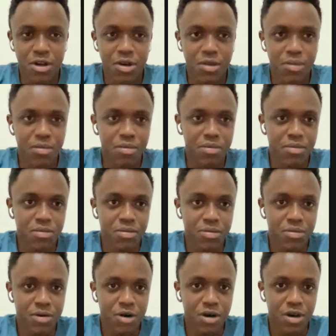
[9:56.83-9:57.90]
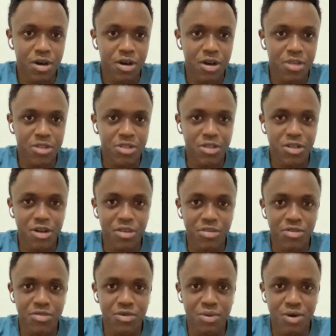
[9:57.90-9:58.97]
um, I still
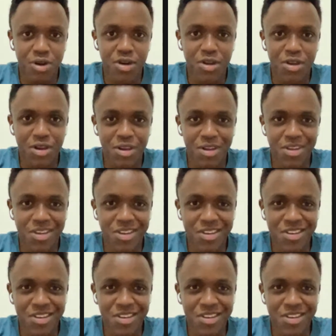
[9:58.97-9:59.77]
have everyone here.